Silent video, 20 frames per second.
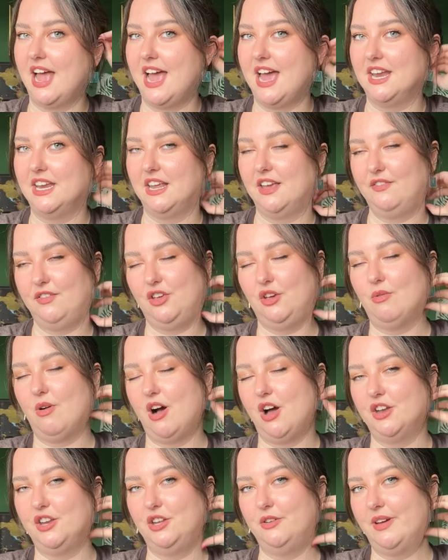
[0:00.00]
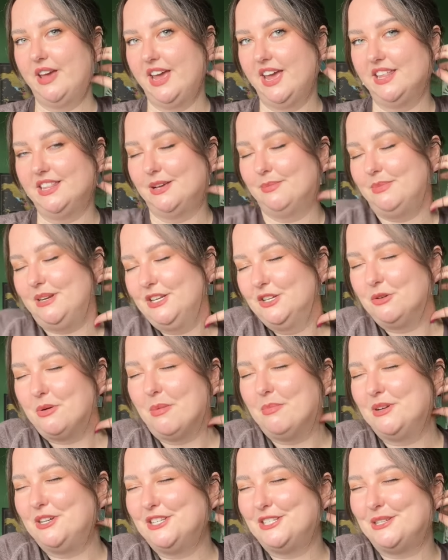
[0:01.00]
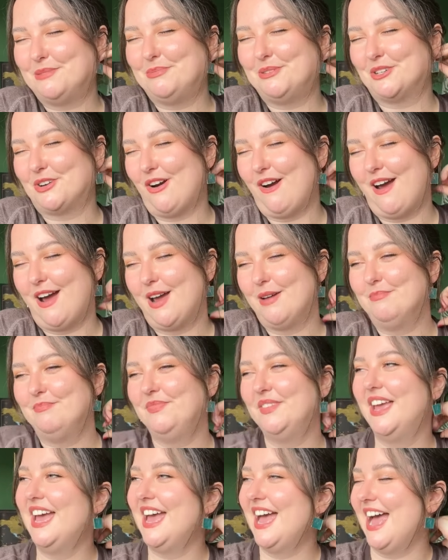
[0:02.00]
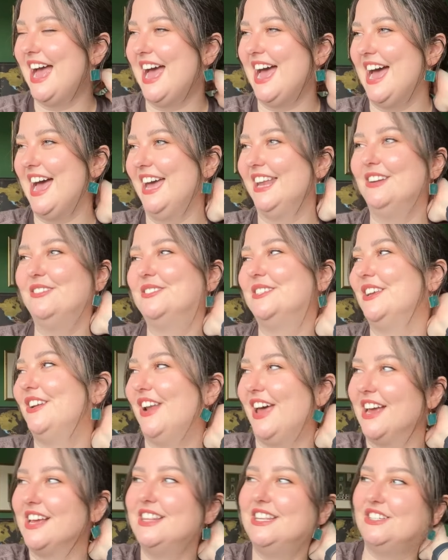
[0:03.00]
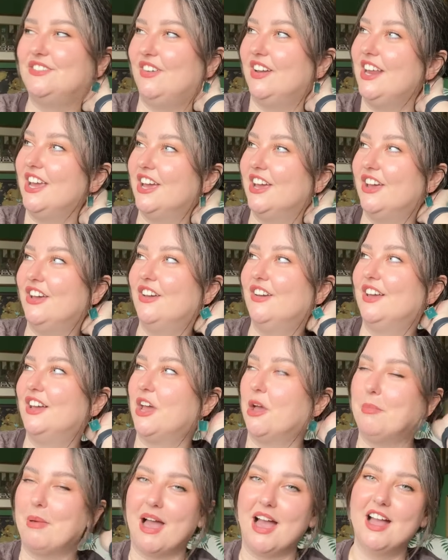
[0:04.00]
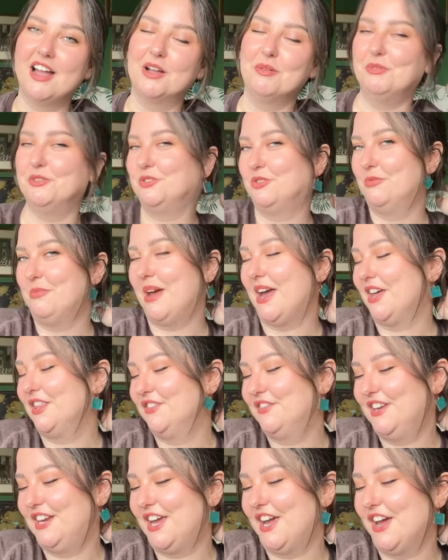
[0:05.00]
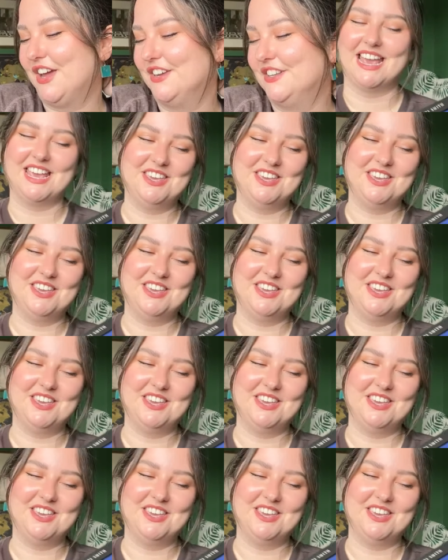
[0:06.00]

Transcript: And if you are new here, then please remember to subscribe and also like this video and go back and watch all my other videos.